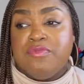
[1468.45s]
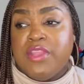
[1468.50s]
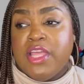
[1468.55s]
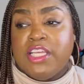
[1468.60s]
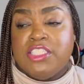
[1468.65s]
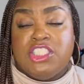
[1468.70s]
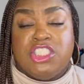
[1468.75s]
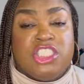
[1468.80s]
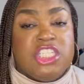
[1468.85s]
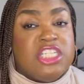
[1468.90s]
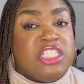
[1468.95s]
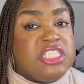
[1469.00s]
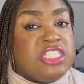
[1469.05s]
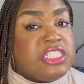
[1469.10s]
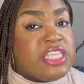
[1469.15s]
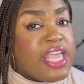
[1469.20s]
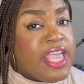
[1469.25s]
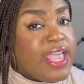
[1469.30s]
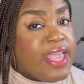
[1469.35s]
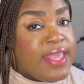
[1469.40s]
that she
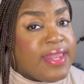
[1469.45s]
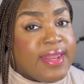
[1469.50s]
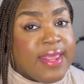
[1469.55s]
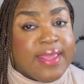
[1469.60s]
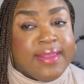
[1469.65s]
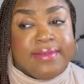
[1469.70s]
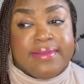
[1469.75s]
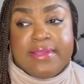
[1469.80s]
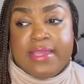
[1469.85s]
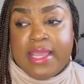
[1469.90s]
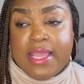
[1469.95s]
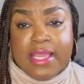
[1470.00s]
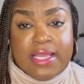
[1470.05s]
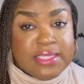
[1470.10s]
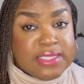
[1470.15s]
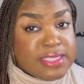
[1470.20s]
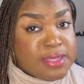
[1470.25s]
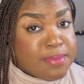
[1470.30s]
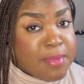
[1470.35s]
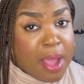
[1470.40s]
said and
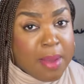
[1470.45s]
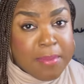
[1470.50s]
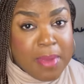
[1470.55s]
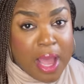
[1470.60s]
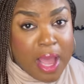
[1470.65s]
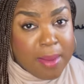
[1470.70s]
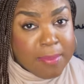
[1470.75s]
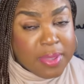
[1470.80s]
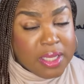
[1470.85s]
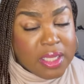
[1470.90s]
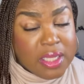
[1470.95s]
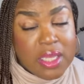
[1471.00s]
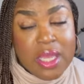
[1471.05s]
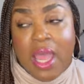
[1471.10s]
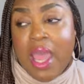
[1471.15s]
did to my mama,